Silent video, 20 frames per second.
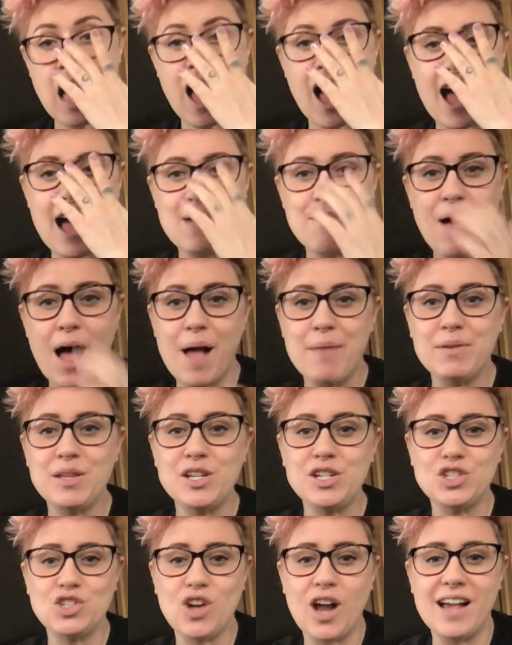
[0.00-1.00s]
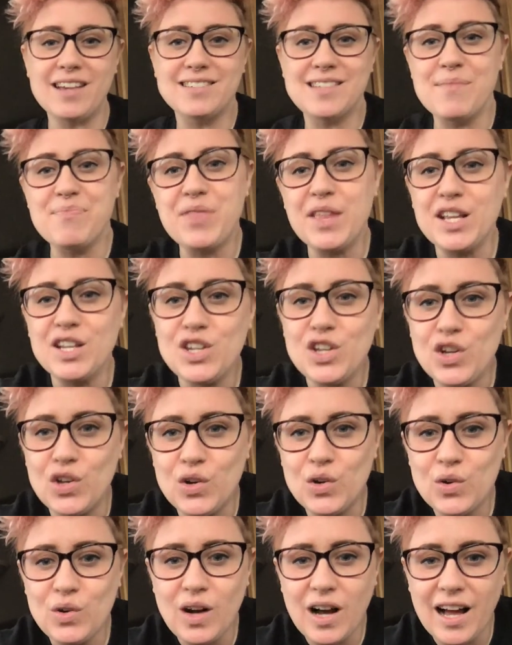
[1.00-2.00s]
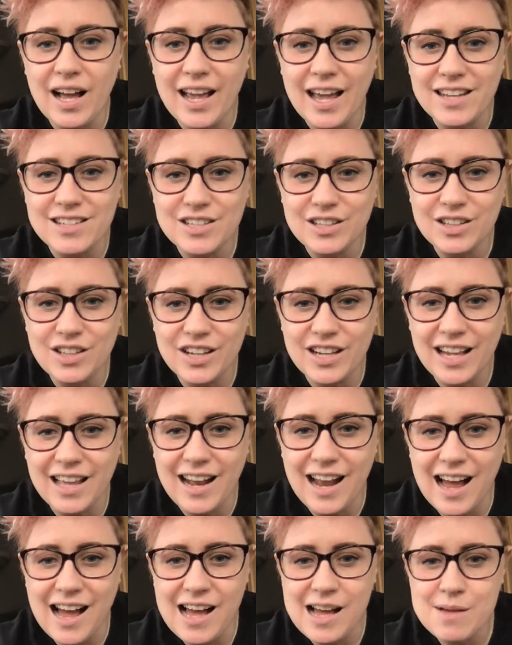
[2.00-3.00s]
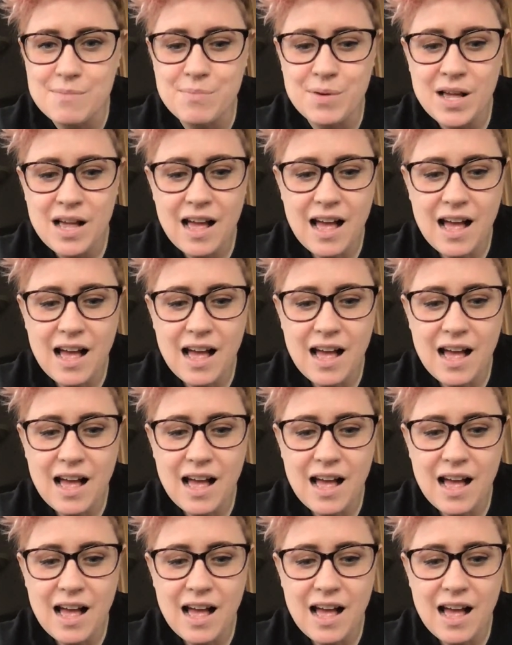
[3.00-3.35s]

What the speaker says: I'm going to try something new. I had to look it up.